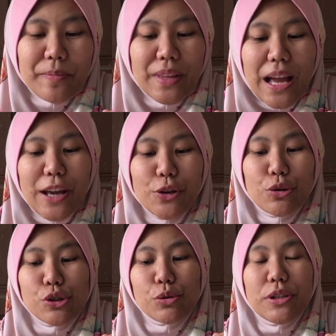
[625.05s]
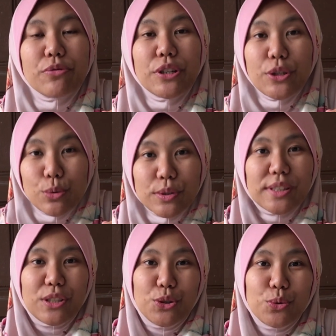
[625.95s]
I usually reduce the
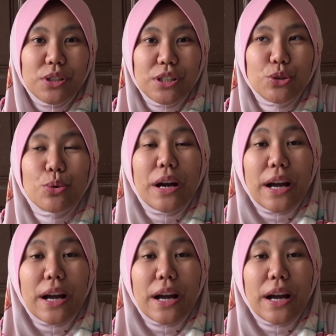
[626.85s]
sugar to